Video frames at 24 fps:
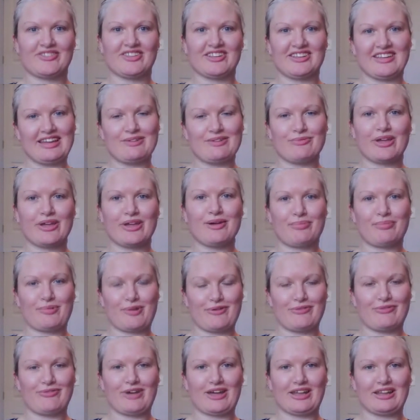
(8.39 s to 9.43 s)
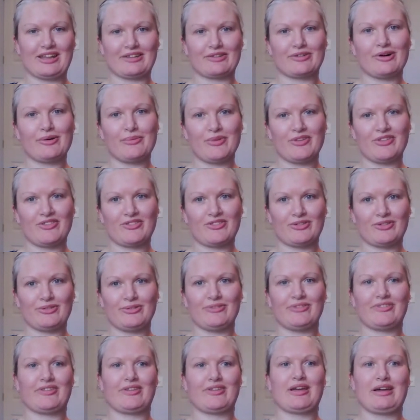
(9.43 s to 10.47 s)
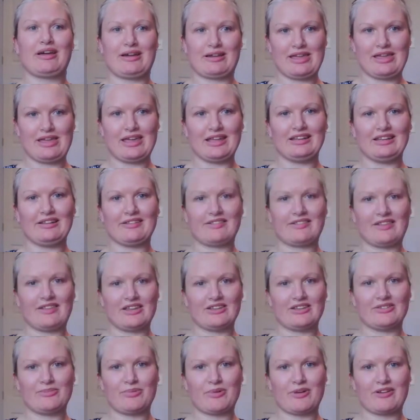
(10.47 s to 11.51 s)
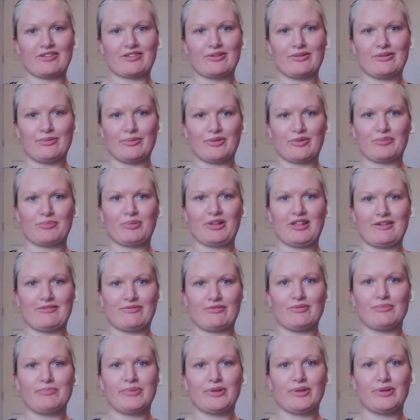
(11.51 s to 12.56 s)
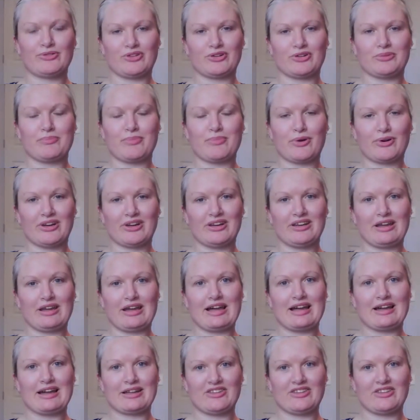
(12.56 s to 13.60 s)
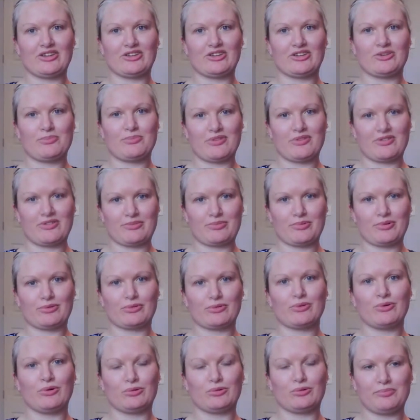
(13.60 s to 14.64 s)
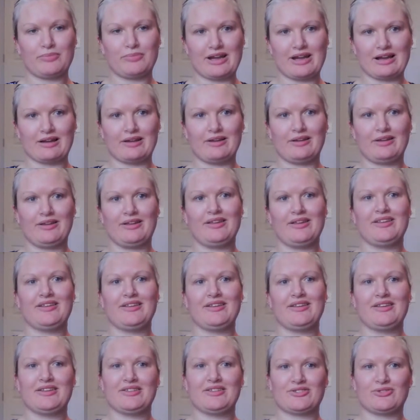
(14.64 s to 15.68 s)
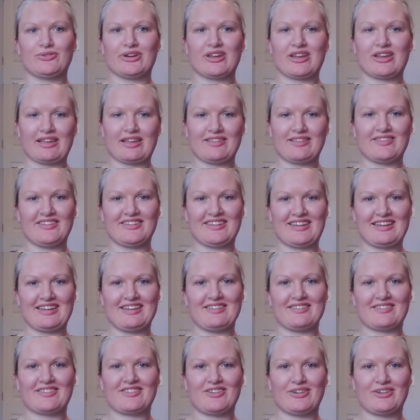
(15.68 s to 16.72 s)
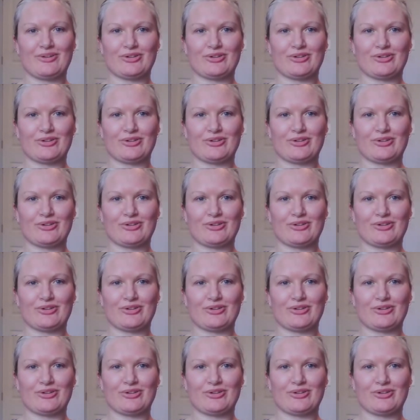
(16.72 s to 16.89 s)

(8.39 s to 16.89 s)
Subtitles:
Today we are profiling Commerce Tools, a headless enterprise commerce platform built on a modern architecture principle called MACH. Joining us today is